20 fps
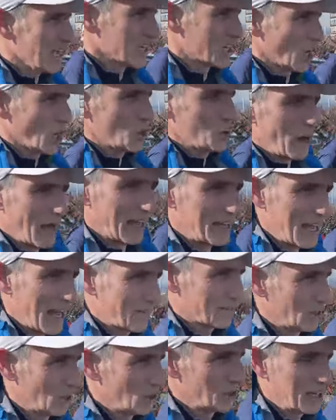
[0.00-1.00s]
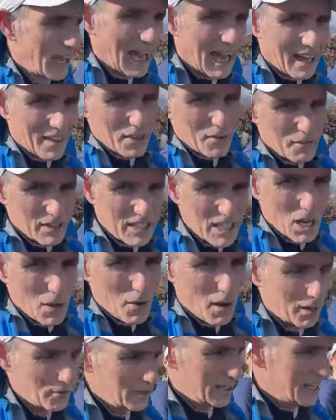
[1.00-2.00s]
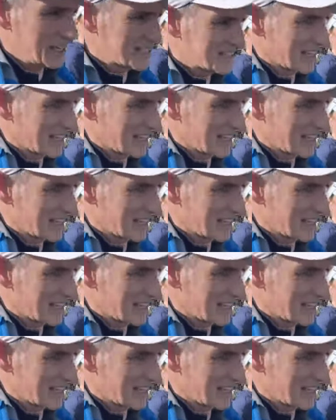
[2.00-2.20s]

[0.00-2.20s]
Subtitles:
Go and have a look at the video I released